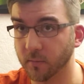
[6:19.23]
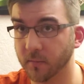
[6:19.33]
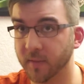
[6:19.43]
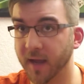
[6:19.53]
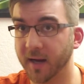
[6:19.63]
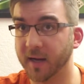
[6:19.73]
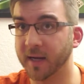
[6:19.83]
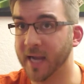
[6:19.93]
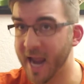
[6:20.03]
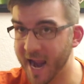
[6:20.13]
that
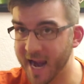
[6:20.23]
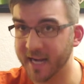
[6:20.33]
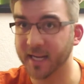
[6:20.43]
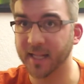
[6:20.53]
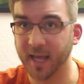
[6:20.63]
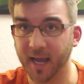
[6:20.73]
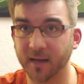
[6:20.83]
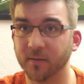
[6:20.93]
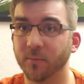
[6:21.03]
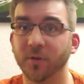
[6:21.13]
can aid in that,